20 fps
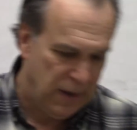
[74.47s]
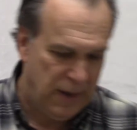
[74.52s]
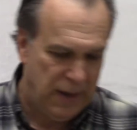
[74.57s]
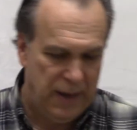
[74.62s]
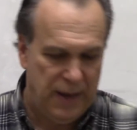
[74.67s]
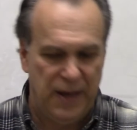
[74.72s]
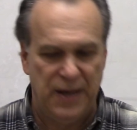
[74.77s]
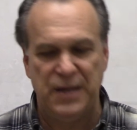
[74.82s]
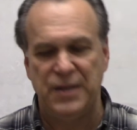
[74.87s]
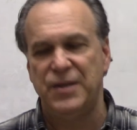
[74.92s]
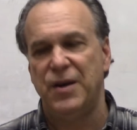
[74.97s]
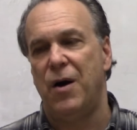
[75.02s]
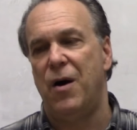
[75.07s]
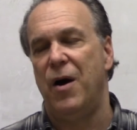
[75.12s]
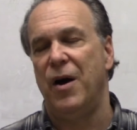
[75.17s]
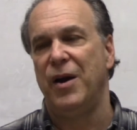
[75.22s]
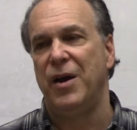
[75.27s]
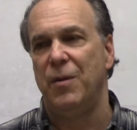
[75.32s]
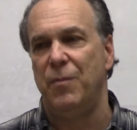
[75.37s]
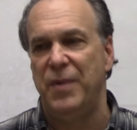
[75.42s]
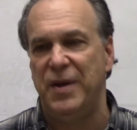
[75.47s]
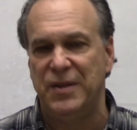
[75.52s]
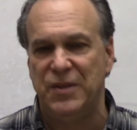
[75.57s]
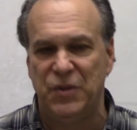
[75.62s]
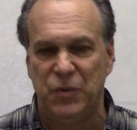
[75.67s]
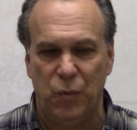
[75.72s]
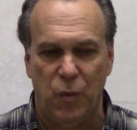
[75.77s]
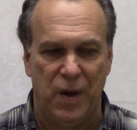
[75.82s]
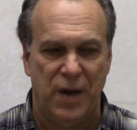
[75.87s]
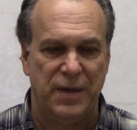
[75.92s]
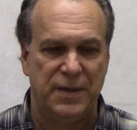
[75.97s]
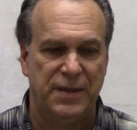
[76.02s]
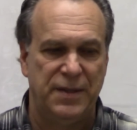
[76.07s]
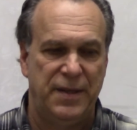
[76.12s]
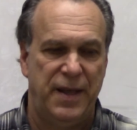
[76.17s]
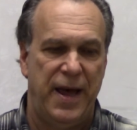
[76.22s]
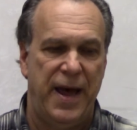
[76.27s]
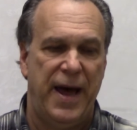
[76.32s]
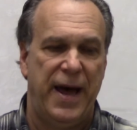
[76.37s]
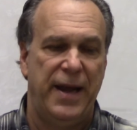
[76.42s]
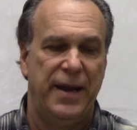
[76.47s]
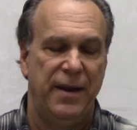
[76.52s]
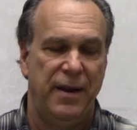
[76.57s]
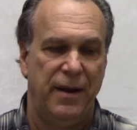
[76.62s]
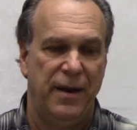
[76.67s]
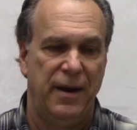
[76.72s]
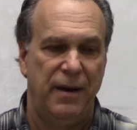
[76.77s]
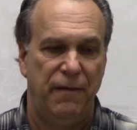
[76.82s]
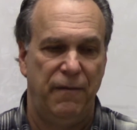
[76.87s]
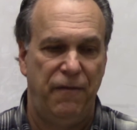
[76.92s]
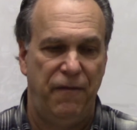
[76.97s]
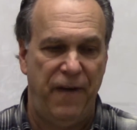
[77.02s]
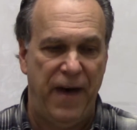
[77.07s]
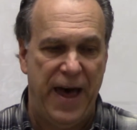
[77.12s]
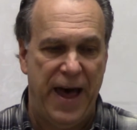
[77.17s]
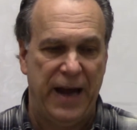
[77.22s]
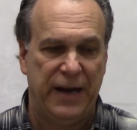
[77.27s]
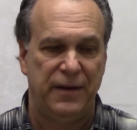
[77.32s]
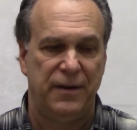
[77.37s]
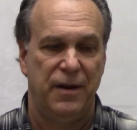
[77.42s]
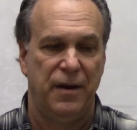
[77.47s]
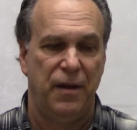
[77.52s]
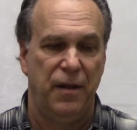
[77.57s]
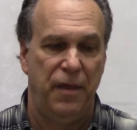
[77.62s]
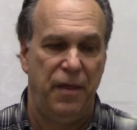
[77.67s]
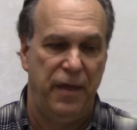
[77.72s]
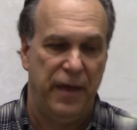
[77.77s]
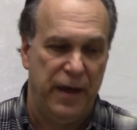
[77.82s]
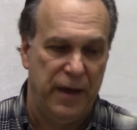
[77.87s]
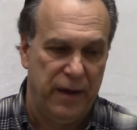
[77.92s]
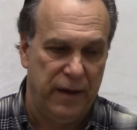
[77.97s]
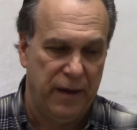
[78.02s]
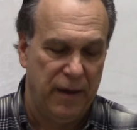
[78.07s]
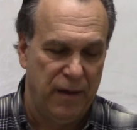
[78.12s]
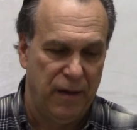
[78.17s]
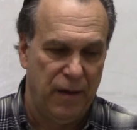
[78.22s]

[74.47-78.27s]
His arguments was that, in fact, the